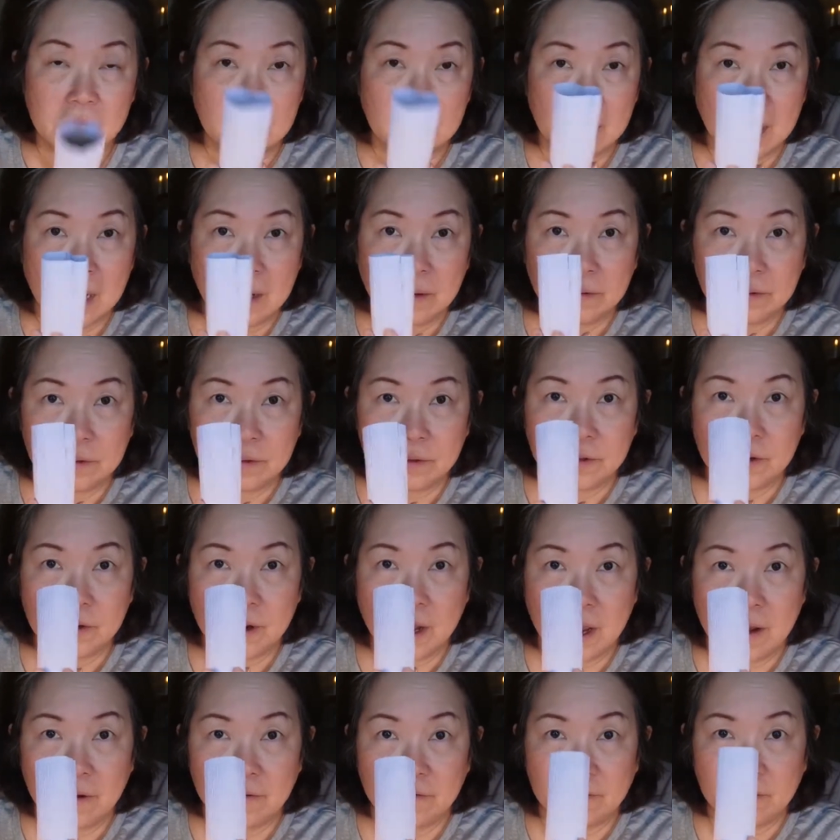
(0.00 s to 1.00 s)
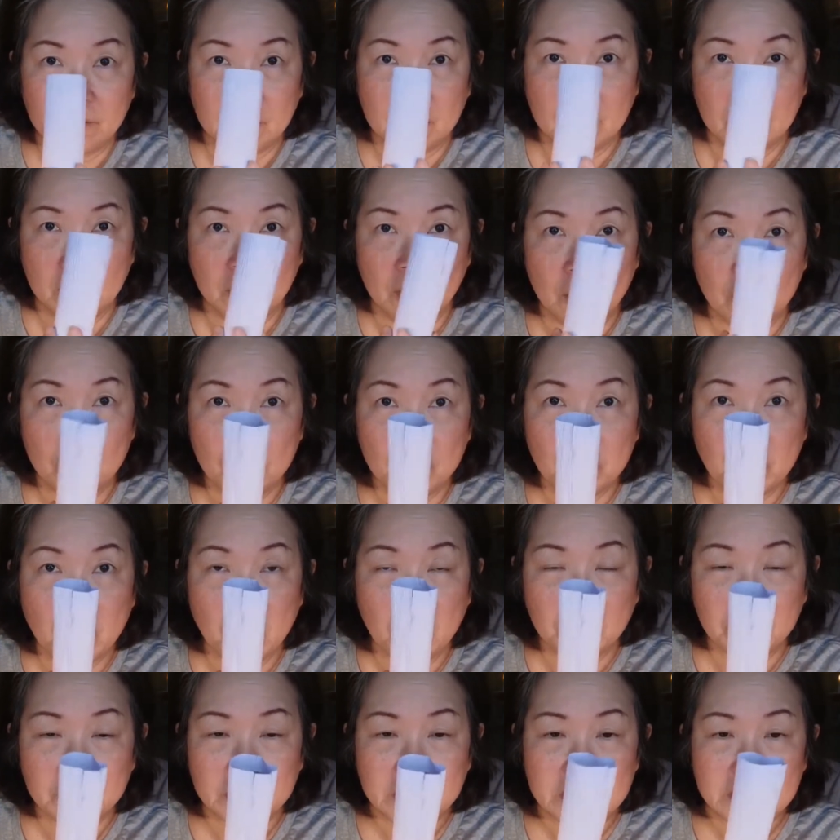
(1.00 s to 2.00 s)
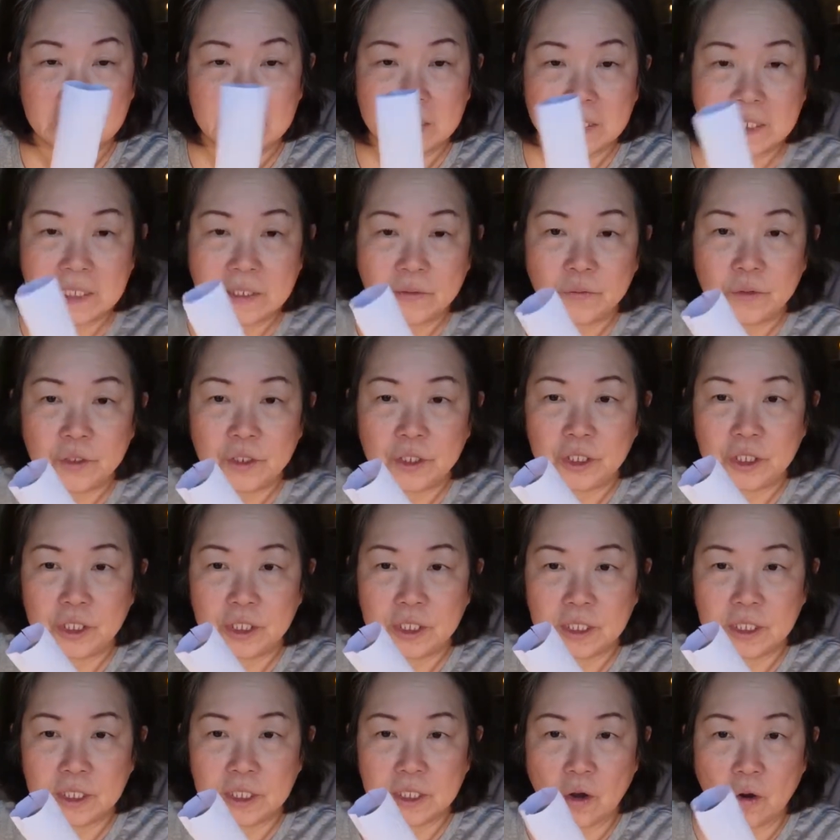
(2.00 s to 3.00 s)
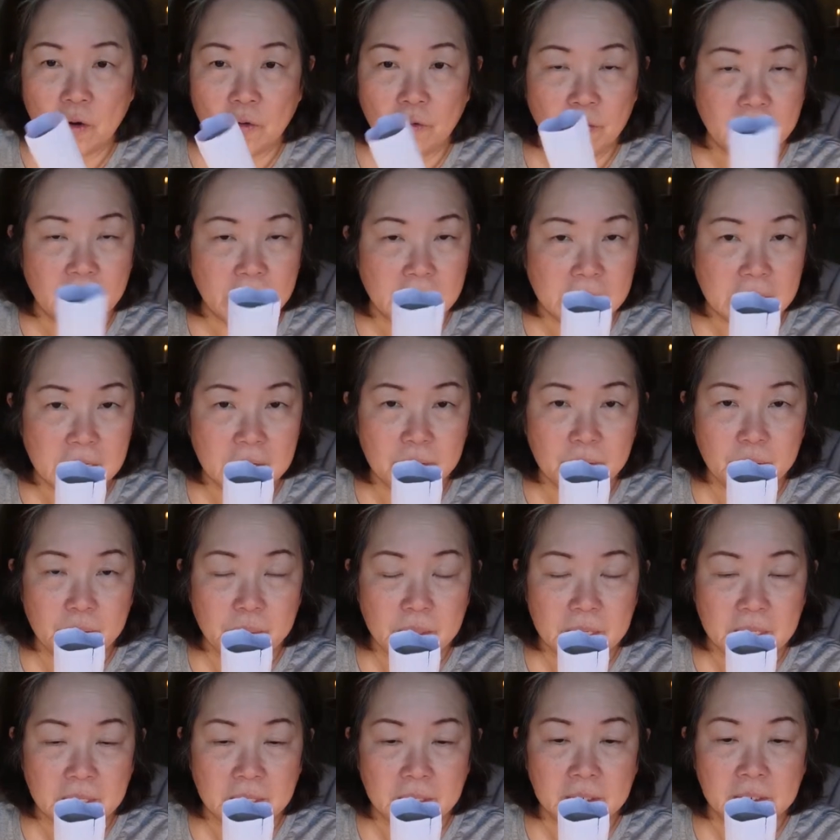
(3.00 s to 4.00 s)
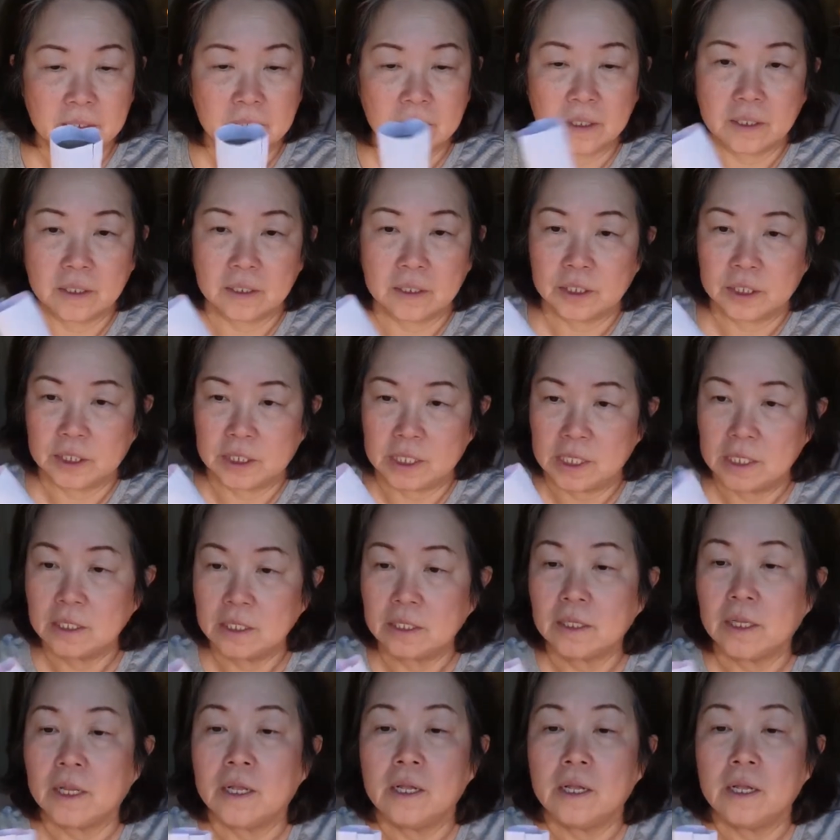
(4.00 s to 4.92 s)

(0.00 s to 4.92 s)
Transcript: now you have a whole body which is already being sealed.